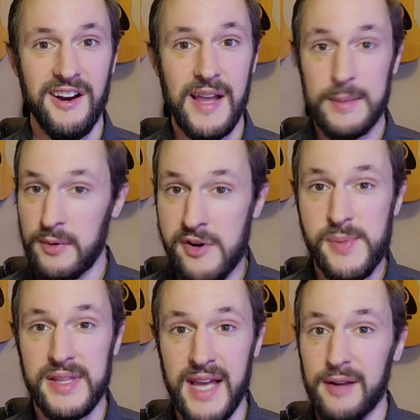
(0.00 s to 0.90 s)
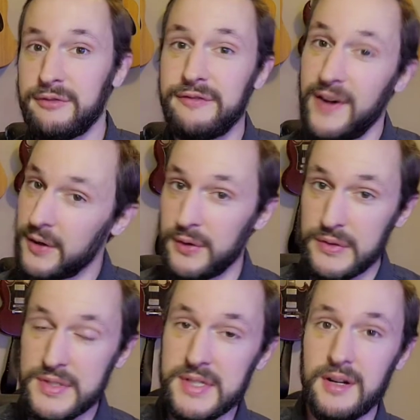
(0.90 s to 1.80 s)
All right, let me repeat that.
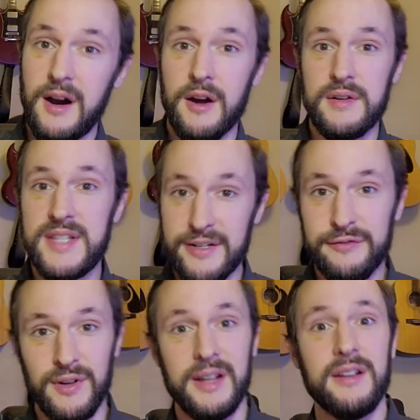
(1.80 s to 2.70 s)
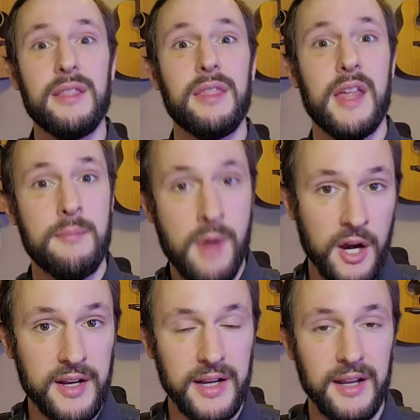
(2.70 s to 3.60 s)
Funnels are different than
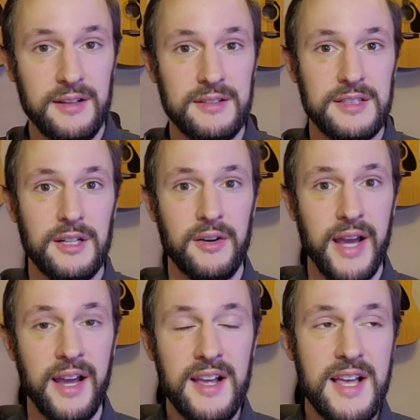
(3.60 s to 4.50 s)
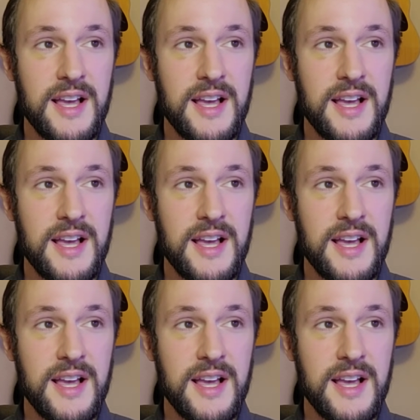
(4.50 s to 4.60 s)
marketing, okay?